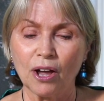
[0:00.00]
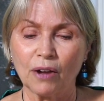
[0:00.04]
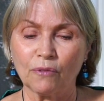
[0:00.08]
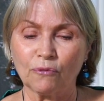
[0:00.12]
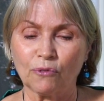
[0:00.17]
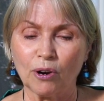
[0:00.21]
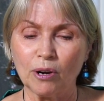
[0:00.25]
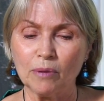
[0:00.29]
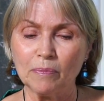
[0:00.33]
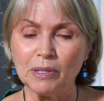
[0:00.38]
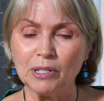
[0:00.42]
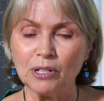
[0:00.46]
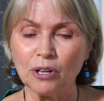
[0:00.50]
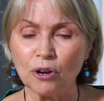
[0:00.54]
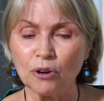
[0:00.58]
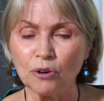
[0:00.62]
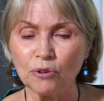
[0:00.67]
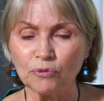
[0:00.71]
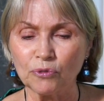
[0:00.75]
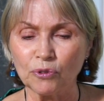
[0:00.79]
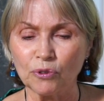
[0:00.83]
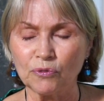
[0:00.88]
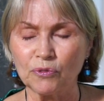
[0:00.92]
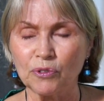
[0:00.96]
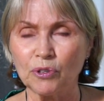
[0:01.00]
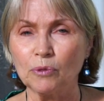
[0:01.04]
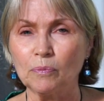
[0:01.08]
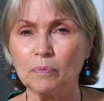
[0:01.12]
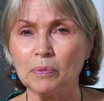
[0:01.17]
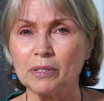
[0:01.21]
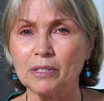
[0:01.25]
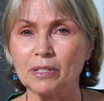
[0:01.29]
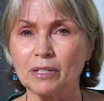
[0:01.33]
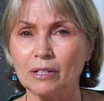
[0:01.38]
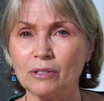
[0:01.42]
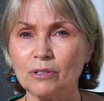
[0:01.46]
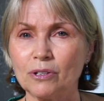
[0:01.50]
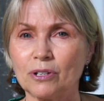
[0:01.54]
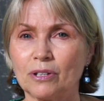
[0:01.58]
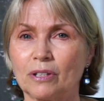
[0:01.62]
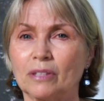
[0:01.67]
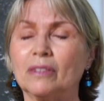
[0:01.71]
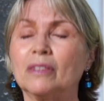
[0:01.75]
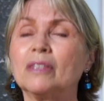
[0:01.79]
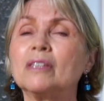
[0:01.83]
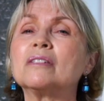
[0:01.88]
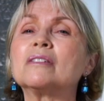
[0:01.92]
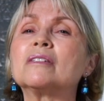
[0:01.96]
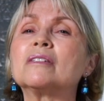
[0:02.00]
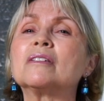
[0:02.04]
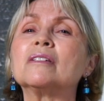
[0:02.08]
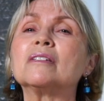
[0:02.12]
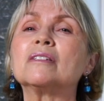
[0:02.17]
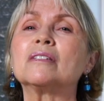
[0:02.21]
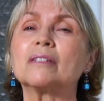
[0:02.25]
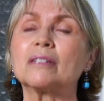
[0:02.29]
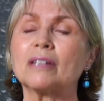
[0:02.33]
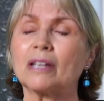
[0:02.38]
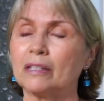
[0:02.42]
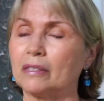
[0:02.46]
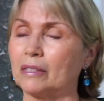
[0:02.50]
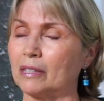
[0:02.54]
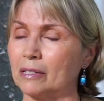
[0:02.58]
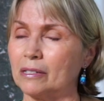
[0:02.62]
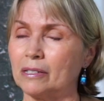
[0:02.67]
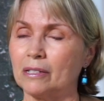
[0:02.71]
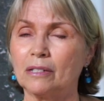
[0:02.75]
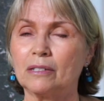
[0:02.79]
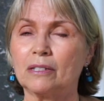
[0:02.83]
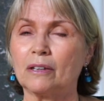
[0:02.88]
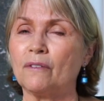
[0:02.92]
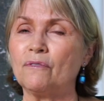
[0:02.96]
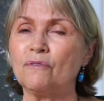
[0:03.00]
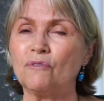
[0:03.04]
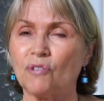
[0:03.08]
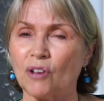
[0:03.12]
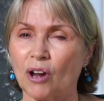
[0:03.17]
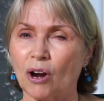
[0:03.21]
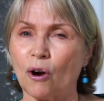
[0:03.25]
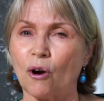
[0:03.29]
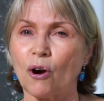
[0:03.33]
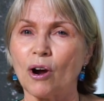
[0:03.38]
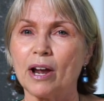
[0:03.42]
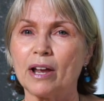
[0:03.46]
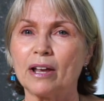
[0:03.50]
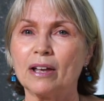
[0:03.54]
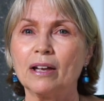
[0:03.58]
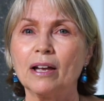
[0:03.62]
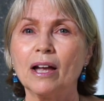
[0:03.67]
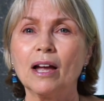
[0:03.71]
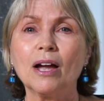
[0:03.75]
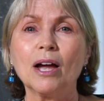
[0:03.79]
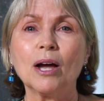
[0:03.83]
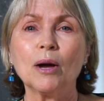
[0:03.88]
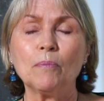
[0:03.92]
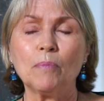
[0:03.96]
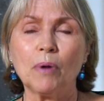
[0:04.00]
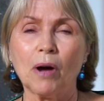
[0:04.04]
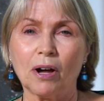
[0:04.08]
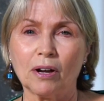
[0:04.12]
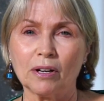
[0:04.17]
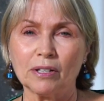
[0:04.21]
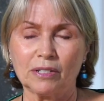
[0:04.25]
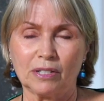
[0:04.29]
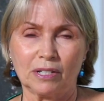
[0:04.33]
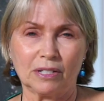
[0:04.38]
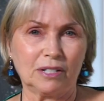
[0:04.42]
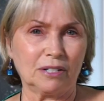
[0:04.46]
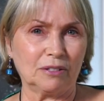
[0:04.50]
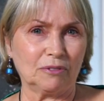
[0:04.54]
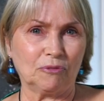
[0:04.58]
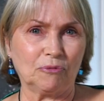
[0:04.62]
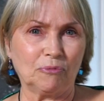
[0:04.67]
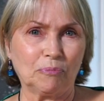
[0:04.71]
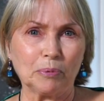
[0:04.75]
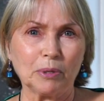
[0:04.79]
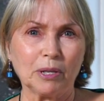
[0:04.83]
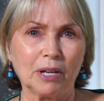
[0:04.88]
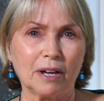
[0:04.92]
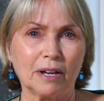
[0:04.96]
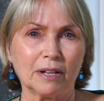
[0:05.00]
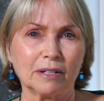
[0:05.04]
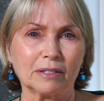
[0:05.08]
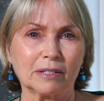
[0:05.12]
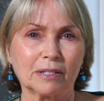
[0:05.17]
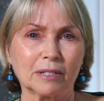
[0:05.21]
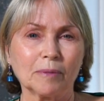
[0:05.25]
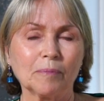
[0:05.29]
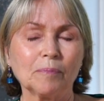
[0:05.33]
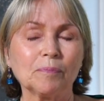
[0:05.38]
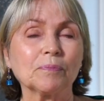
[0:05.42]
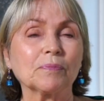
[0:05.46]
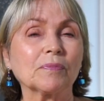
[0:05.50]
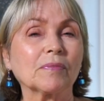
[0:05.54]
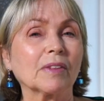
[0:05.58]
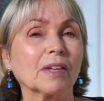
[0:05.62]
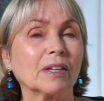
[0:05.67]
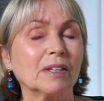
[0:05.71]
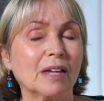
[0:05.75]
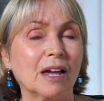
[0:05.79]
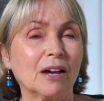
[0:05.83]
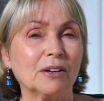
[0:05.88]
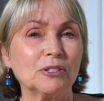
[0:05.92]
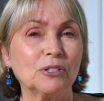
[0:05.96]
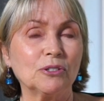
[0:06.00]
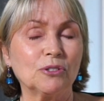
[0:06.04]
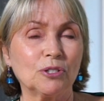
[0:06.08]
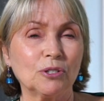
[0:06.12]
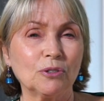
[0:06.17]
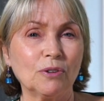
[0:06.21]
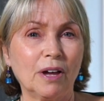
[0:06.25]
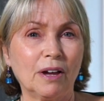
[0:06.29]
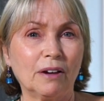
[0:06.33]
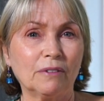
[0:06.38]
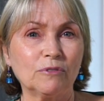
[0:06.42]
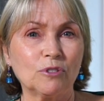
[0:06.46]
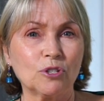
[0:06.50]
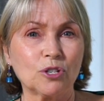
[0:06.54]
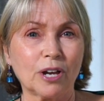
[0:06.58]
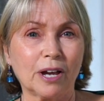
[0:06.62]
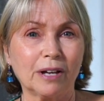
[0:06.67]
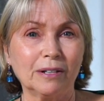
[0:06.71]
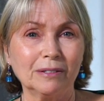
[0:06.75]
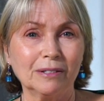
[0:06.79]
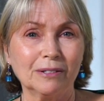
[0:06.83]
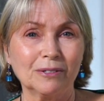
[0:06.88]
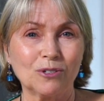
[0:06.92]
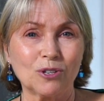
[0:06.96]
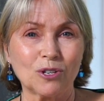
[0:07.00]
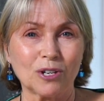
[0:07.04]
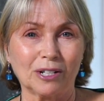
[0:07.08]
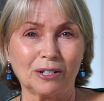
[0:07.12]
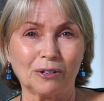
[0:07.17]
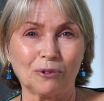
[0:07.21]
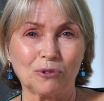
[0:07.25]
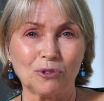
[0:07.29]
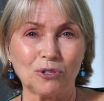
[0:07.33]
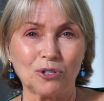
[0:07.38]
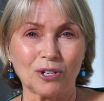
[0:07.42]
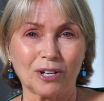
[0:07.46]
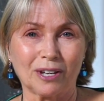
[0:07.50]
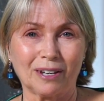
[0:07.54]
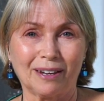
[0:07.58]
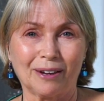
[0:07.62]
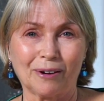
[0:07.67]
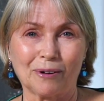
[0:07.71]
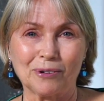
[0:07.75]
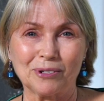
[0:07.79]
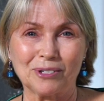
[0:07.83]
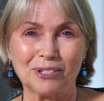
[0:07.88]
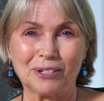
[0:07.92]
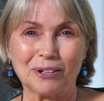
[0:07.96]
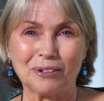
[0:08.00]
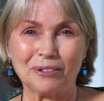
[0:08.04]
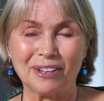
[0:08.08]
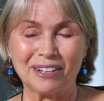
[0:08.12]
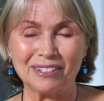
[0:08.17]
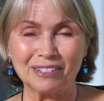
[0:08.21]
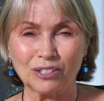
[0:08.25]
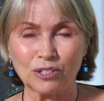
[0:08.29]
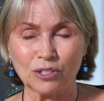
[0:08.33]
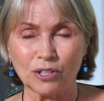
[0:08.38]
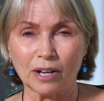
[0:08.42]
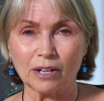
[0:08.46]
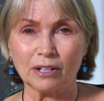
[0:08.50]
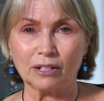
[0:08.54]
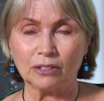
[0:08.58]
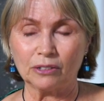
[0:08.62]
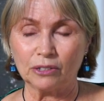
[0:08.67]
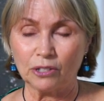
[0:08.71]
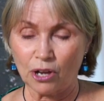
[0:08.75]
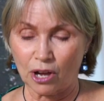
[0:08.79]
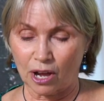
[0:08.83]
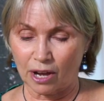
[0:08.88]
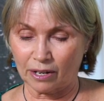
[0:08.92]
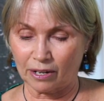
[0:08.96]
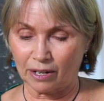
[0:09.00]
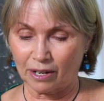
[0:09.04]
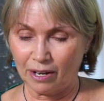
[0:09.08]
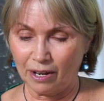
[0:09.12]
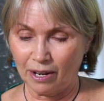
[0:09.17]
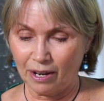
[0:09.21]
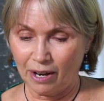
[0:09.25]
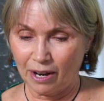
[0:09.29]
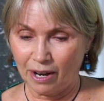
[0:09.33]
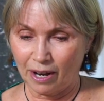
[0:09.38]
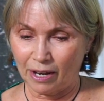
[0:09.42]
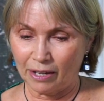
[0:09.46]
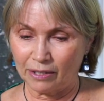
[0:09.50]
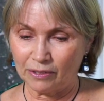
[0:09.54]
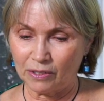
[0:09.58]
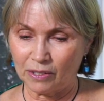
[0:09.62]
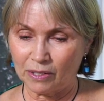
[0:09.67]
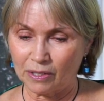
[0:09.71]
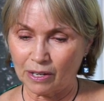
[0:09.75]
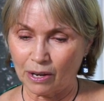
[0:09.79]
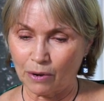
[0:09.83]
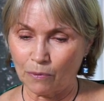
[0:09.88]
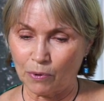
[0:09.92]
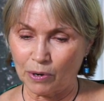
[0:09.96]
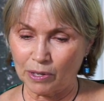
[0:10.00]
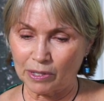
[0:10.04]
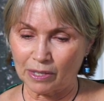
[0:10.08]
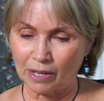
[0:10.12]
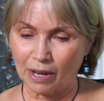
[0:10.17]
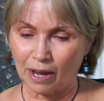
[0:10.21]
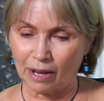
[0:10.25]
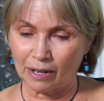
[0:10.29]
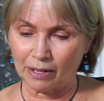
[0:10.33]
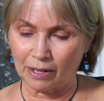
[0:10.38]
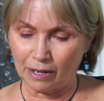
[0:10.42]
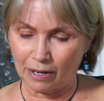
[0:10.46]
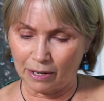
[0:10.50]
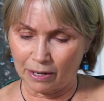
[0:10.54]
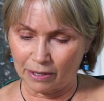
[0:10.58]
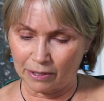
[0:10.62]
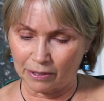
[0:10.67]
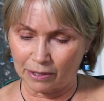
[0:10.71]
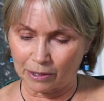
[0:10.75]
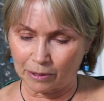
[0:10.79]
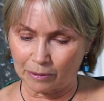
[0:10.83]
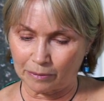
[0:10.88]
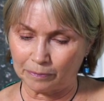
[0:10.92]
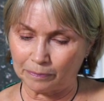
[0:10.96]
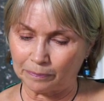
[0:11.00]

From an overview position, this is, this is a very positive place. Now you do have challenge energy here, so let's take a look and see what that is.